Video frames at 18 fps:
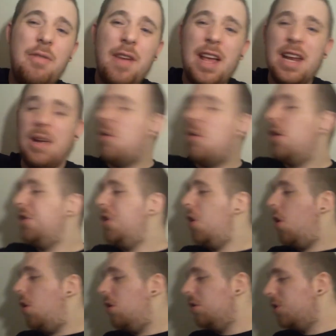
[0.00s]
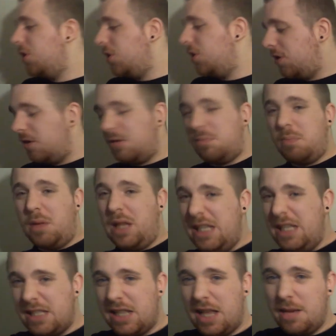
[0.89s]
anyone knows,
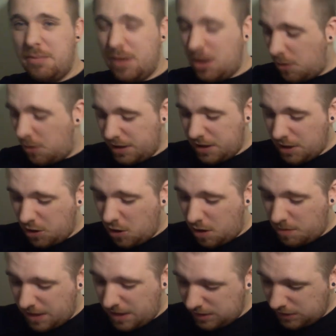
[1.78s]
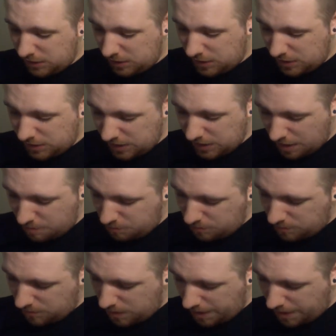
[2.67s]
please let me know in the comments, because
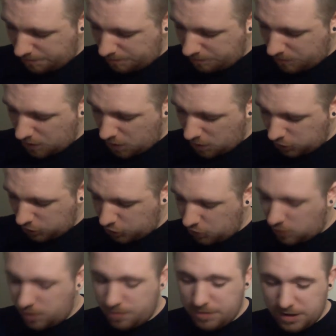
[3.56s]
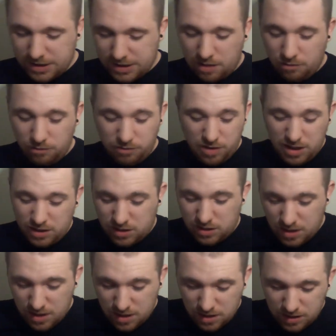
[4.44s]
I'm not sure myself.
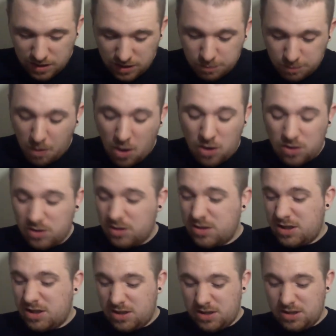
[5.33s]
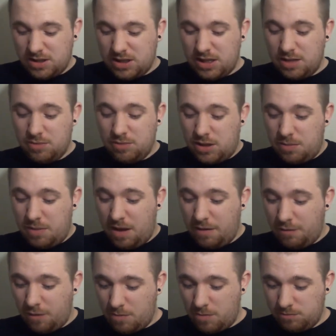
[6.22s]
This box seems to
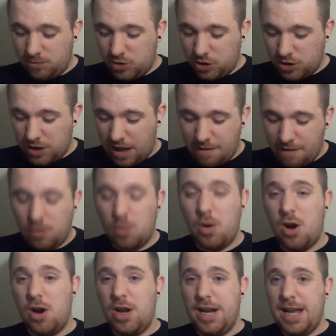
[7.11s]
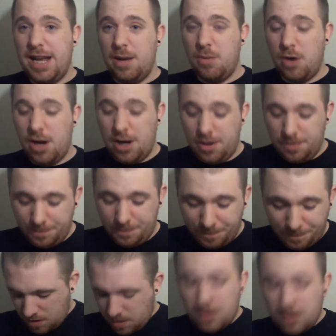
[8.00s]
be from just everywhere and anywhere.
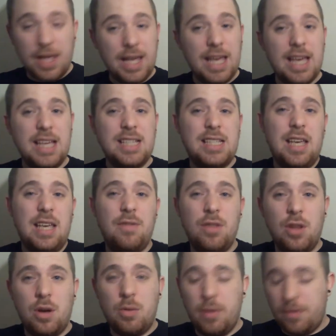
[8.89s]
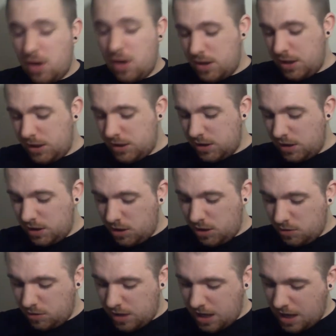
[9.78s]
The thing is, even though we've got these in
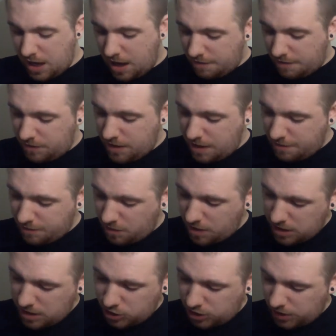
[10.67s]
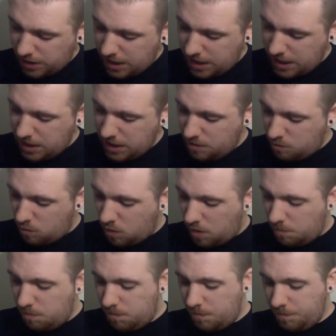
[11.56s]
the UK, I've never actually eaten
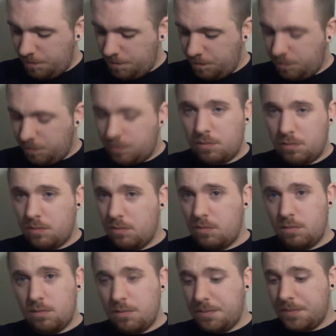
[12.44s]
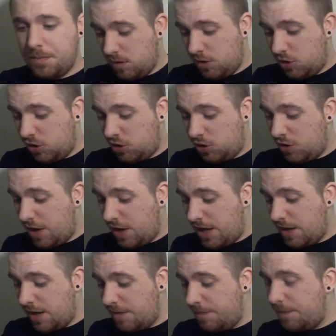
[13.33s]
one. Let's just
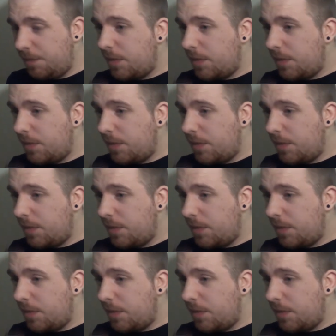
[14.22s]
try it.